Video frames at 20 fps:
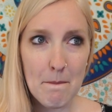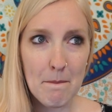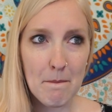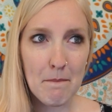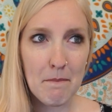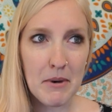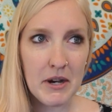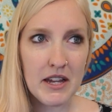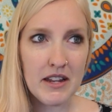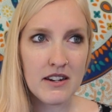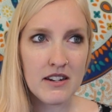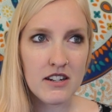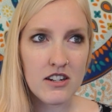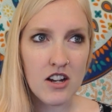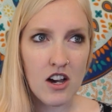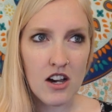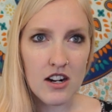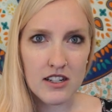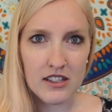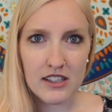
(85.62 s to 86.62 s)
but
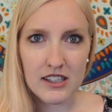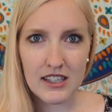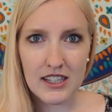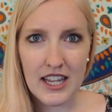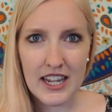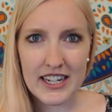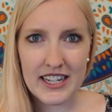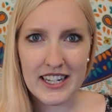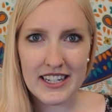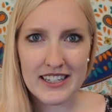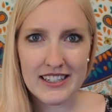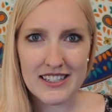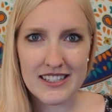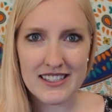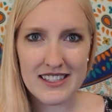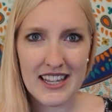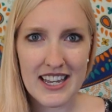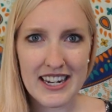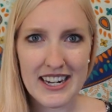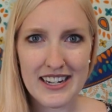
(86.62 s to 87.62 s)
not a legging
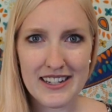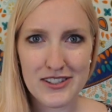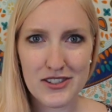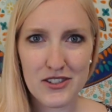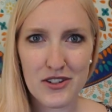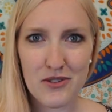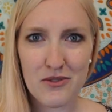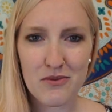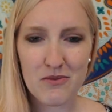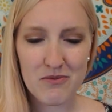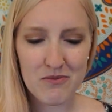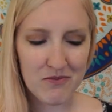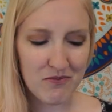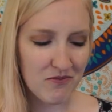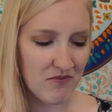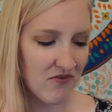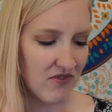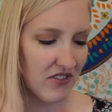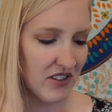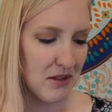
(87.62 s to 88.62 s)
because leggings are
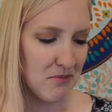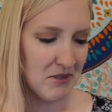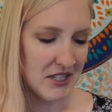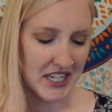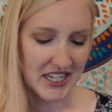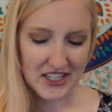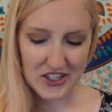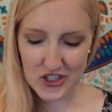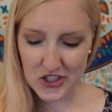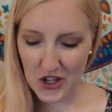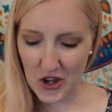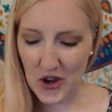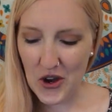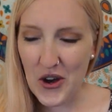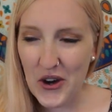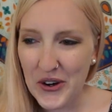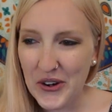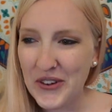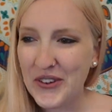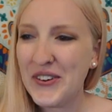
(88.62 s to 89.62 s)
flimsy. So
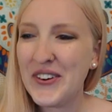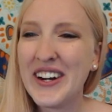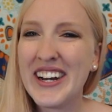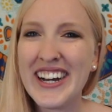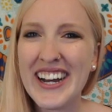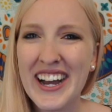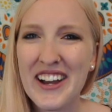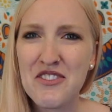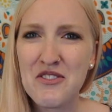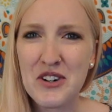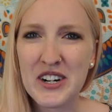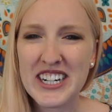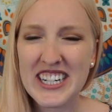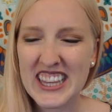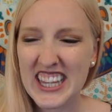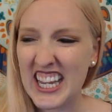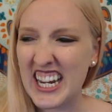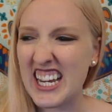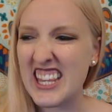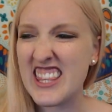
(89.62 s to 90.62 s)
I wanted
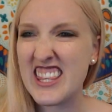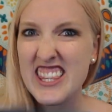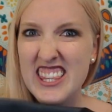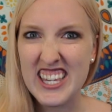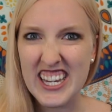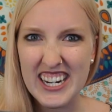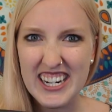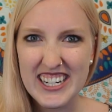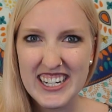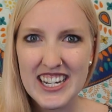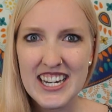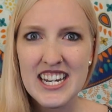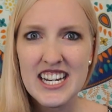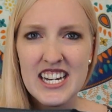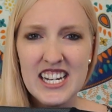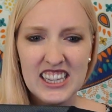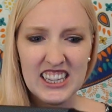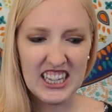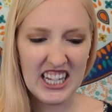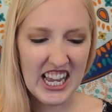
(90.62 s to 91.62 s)
like a thick
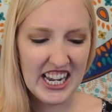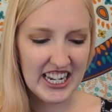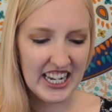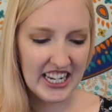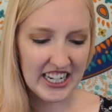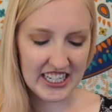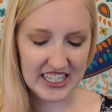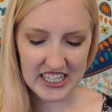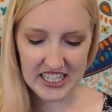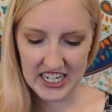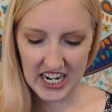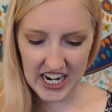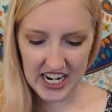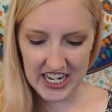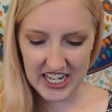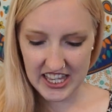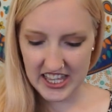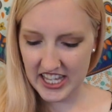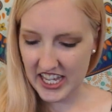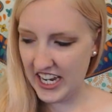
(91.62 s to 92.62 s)
legging
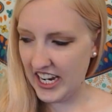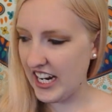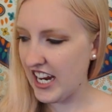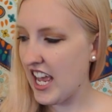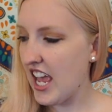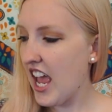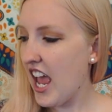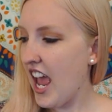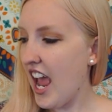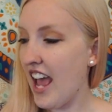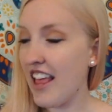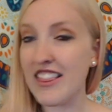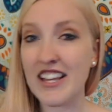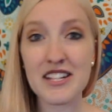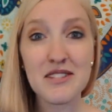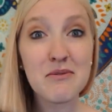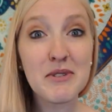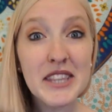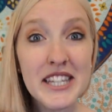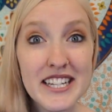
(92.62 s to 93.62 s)
tight thing. And
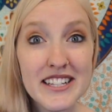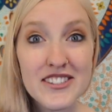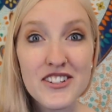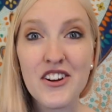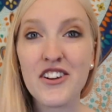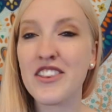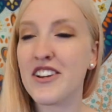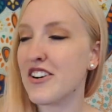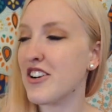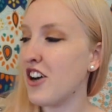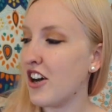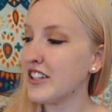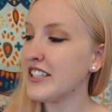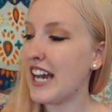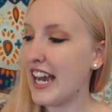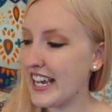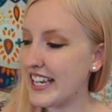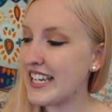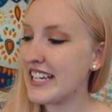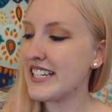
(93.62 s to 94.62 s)
that's what these are. They're called
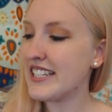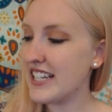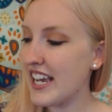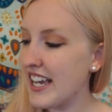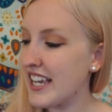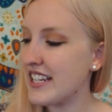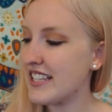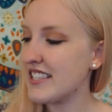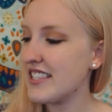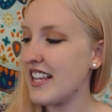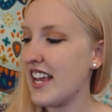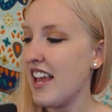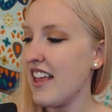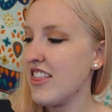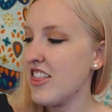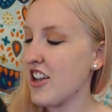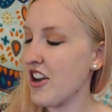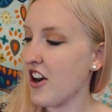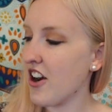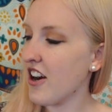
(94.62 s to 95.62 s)
hiking tights,
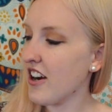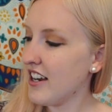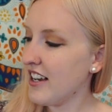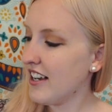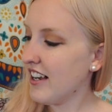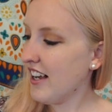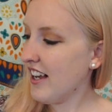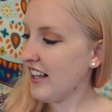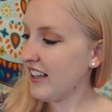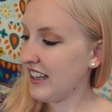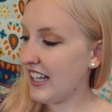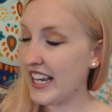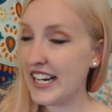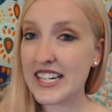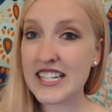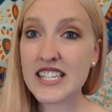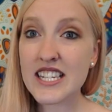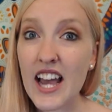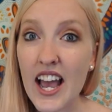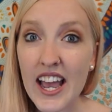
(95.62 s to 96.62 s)
and they're like
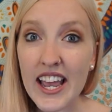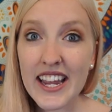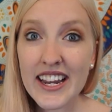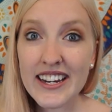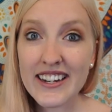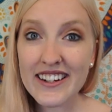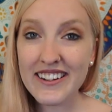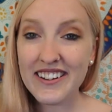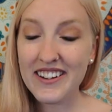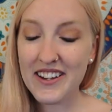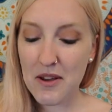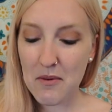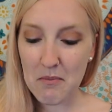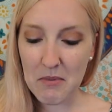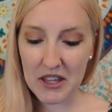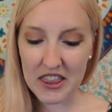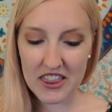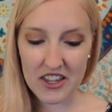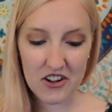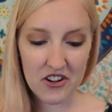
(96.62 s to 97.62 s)
a tight,
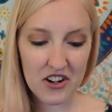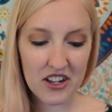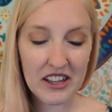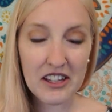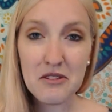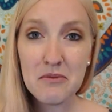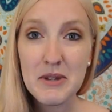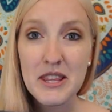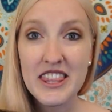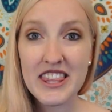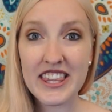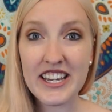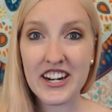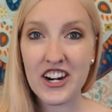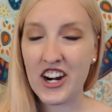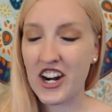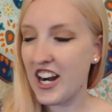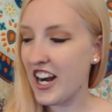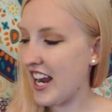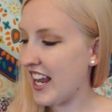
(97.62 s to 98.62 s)
but they're a little bit
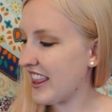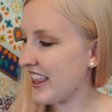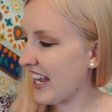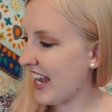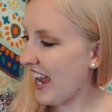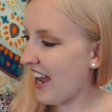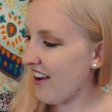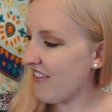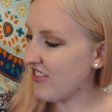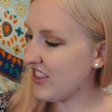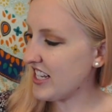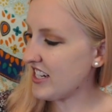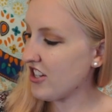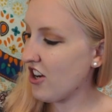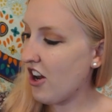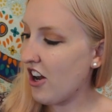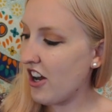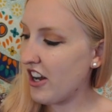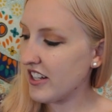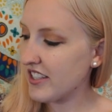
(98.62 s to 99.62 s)
thicker, and they have these
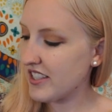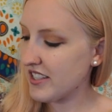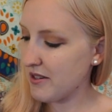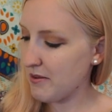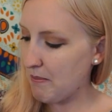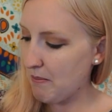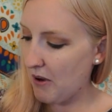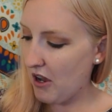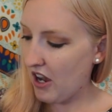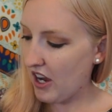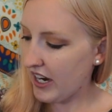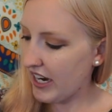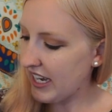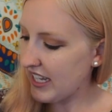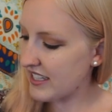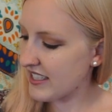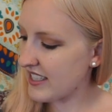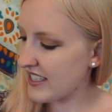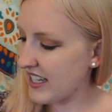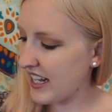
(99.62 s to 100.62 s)
awesome
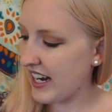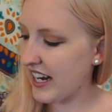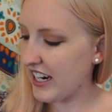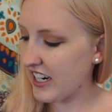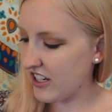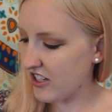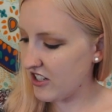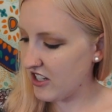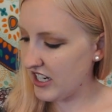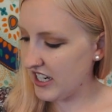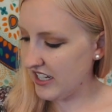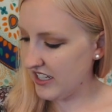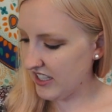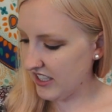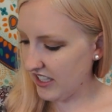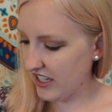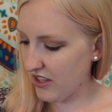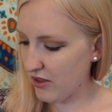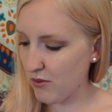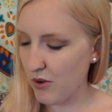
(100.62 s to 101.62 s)
pockets that I could
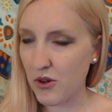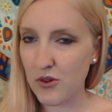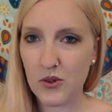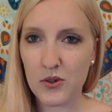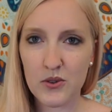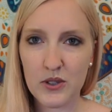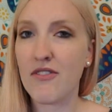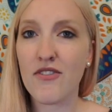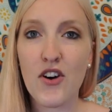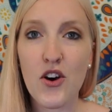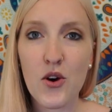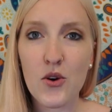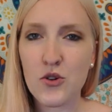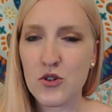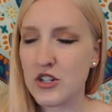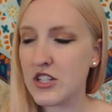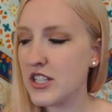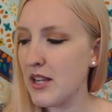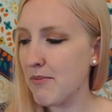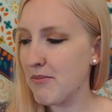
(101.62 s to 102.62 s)
easily throw a phone or
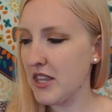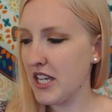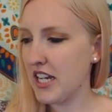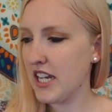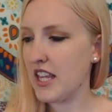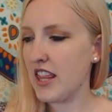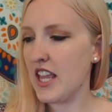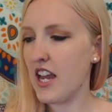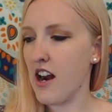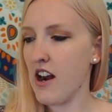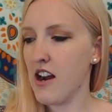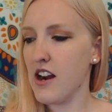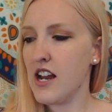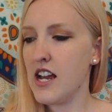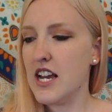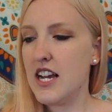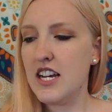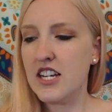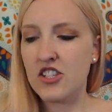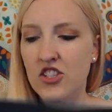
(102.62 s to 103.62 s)
something in there.
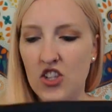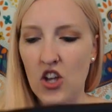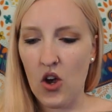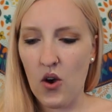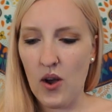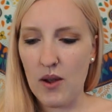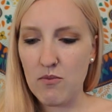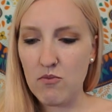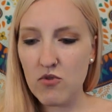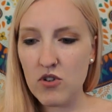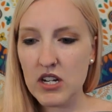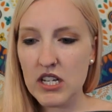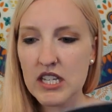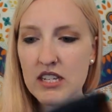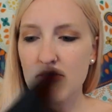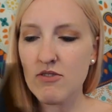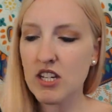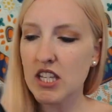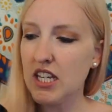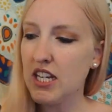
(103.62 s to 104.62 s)
So I'm
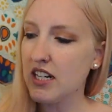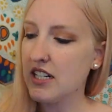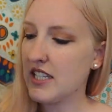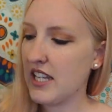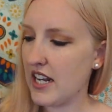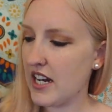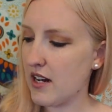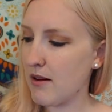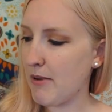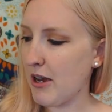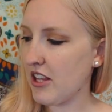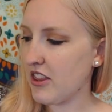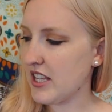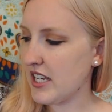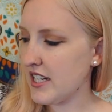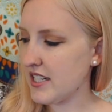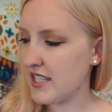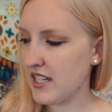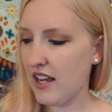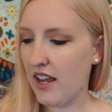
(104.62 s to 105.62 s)
really excited about
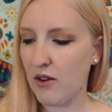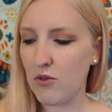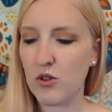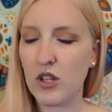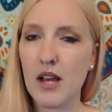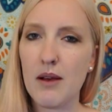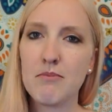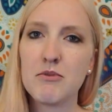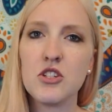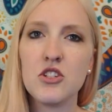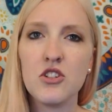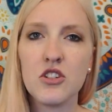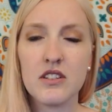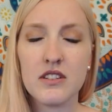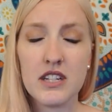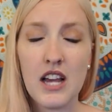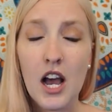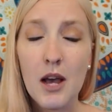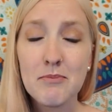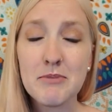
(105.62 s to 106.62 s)
these. I will
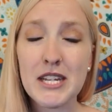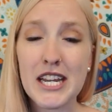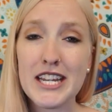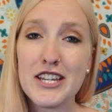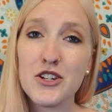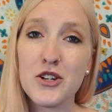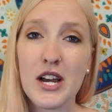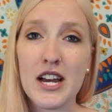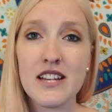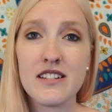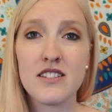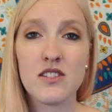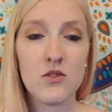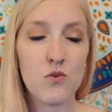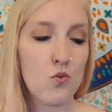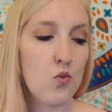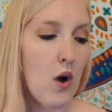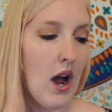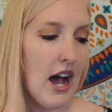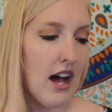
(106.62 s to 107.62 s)
update you guys
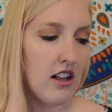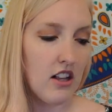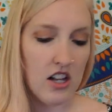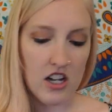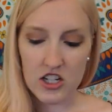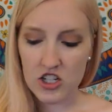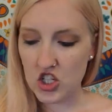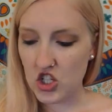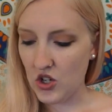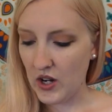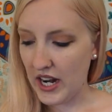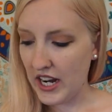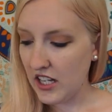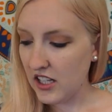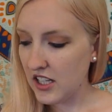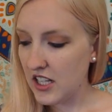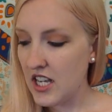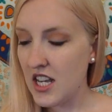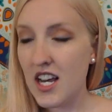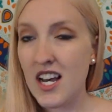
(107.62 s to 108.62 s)
while on
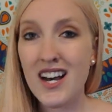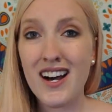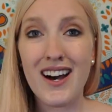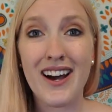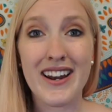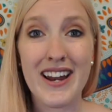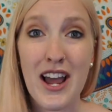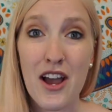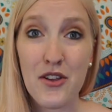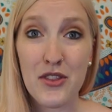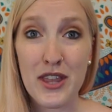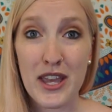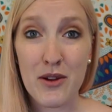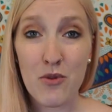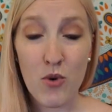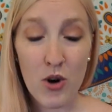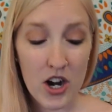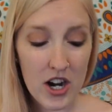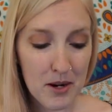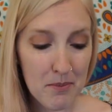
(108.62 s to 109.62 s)
trail on how they
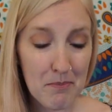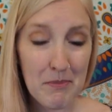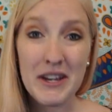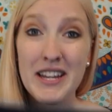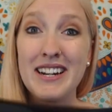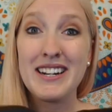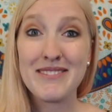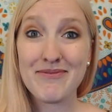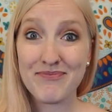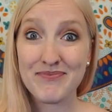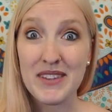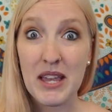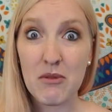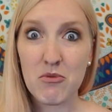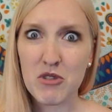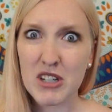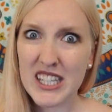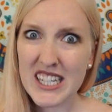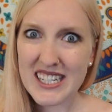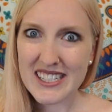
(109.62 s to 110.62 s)
work, but
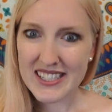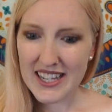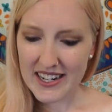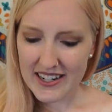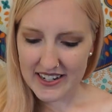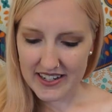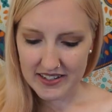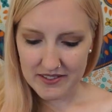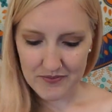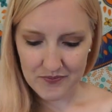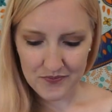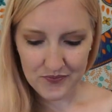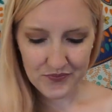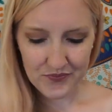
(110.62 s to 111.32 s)
I'm really excited.